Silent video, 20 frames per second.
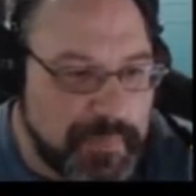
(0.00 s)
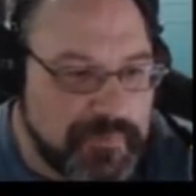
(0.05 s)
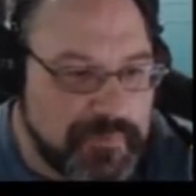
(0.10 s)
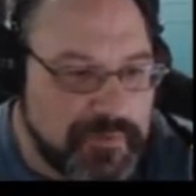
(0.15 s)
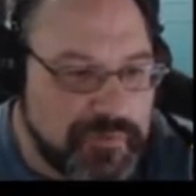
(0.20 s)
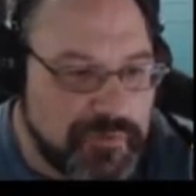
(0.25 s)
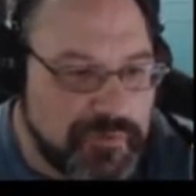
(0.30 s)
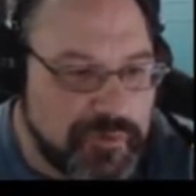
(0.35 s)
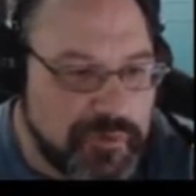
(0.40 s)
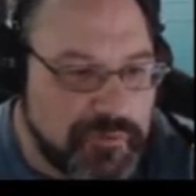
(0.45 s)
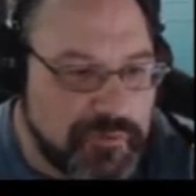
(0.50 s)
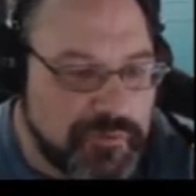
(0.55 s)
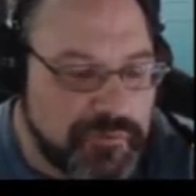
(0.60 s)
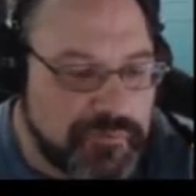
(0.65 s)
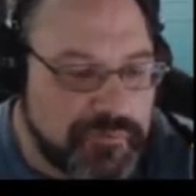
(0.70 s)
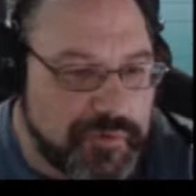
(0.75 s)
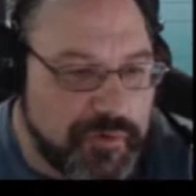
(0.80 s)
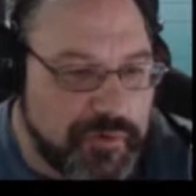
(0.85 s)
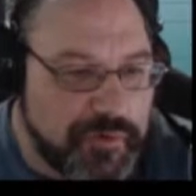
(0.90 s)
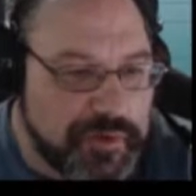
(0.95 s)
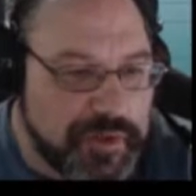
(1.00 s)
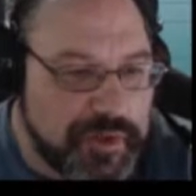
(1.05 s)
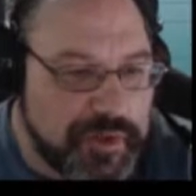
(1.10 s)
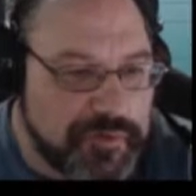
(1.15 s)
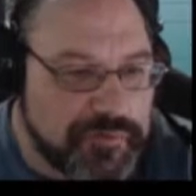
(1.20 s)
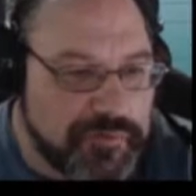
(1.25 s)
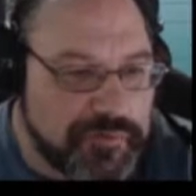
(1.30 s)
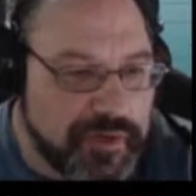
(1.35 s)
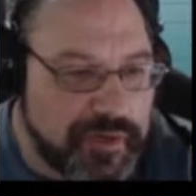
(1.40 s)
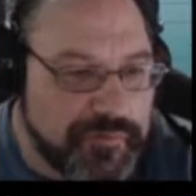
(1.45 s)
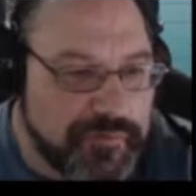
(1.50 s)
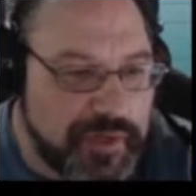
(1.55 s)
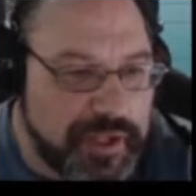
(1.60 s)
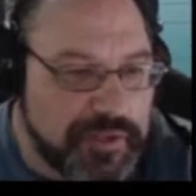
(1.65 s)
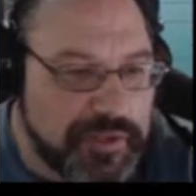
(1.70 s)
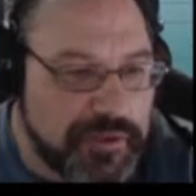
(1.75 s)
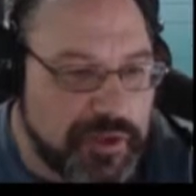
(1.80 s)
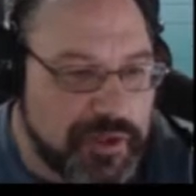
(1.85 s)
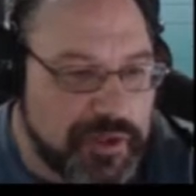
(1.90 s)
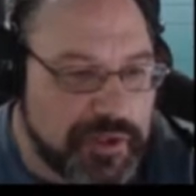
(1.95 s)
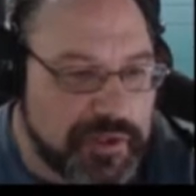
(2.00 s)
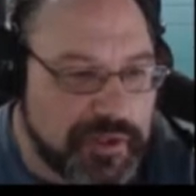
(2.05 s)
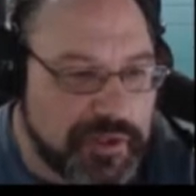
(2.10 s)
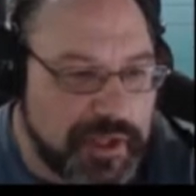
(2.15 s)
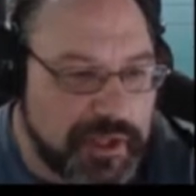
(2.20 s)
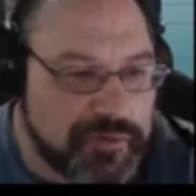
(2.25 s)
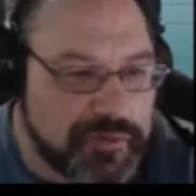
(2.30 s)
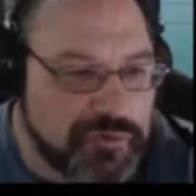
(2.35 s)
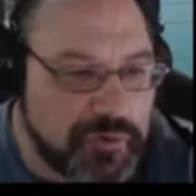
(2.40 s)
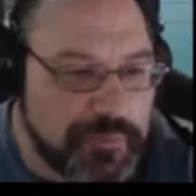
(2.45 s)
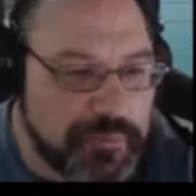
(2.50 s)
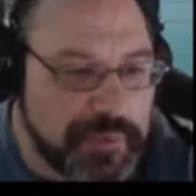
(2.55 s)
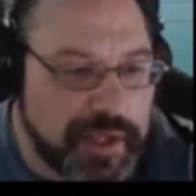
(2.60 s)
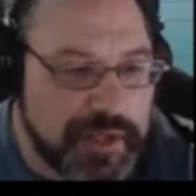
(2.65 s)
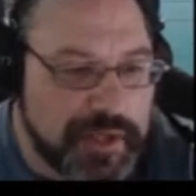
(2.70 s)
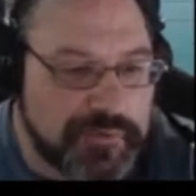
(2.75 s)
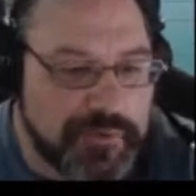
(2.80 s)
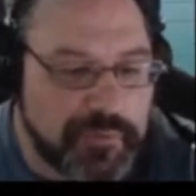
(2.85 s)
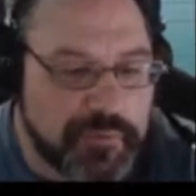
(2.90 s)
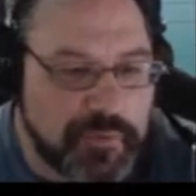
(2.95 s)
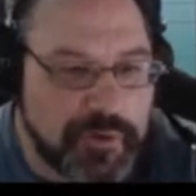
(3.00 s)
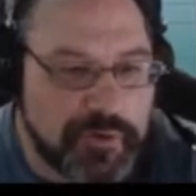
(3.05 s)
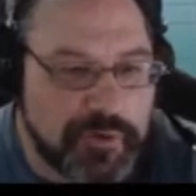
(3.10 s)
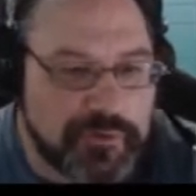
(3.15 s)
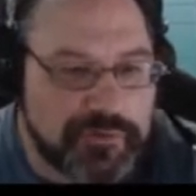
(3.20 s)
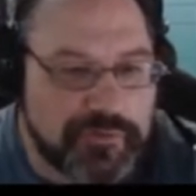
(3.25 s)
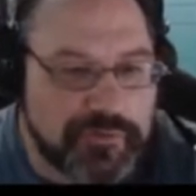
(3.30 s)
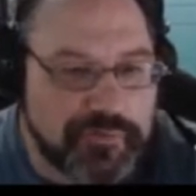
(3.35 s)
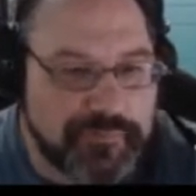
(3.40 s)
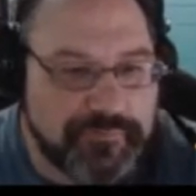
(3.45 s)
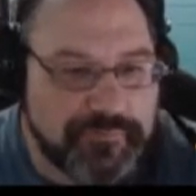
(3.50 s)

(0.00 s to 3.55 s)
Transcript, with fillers: So some very nice stuff. Hey, look, an actual pad that works.